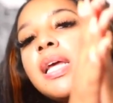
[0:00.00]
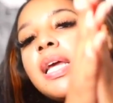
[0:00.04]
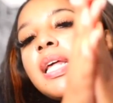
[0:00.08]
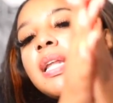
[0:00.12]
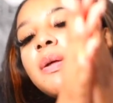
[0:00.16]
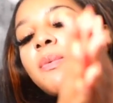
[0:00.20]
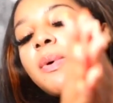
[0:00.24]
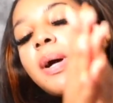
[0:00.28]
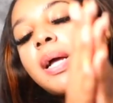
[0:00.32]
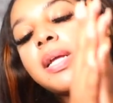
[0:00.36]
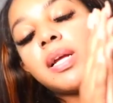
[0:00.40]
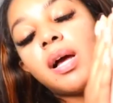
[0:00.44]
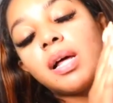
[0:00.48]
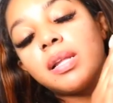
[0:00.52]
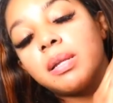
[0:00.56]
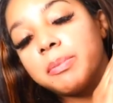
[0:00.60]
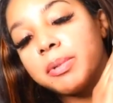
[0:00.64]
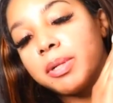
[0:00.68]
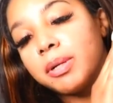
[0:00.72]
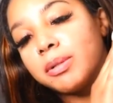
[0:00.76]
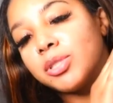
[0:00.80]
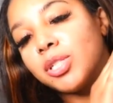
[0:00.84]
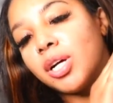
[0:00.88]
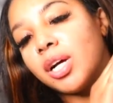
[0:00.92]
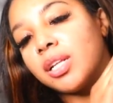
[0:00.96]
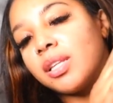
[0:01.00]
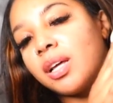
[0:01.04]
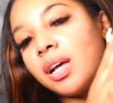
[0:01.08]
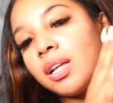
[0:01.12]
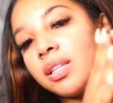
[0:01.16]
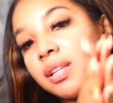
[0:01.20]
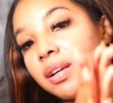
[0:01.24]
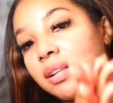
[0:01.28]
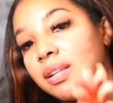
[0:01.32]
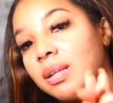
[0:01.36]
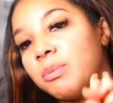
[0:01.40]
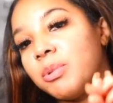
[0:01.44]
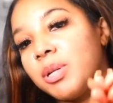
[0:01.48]
Anyway, y'all let me know what y'all
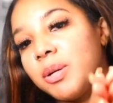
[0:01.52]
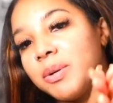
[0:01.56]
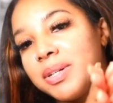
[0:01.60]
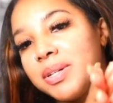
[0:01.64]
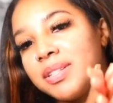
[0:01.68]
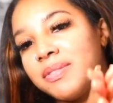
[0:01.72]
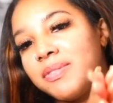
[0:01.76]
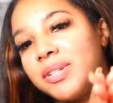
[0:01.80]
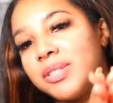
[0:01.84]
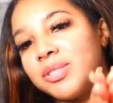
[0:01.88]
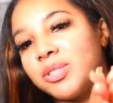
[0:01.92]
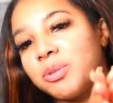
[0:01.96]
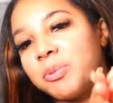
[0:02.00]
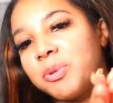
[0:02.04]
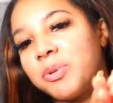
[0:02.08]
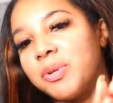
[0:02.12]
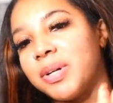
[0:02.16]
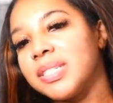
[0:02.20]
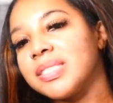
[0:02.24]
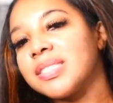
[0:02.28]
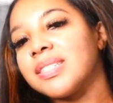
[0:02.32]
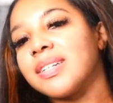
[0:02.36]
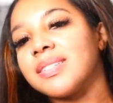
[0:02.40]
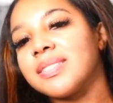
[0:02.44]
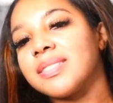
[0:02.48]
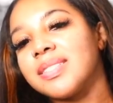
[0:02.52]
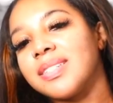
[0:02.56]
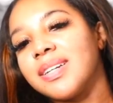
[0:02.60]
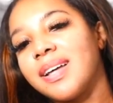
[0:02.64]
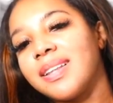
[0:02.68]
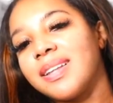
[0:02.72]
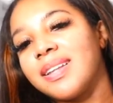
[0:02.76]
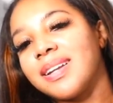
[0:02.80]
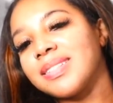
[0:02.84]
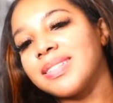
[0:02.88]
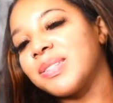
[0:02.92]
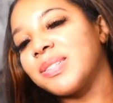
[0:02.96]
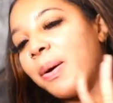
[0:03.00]
thought though. Let me know what other videos I'm gonna watch, and I'll see
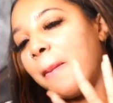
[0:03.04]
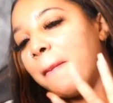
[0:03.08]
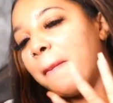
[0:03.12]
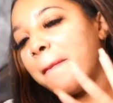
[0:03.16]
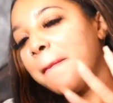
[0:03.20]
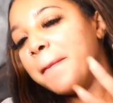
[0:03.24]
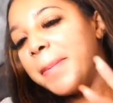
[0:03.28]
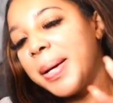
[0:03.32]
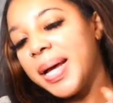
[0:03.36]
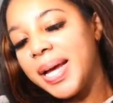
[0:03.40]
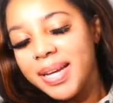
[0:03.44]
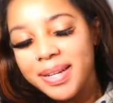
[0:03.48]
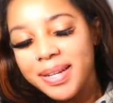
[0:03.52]
y'all in the next one.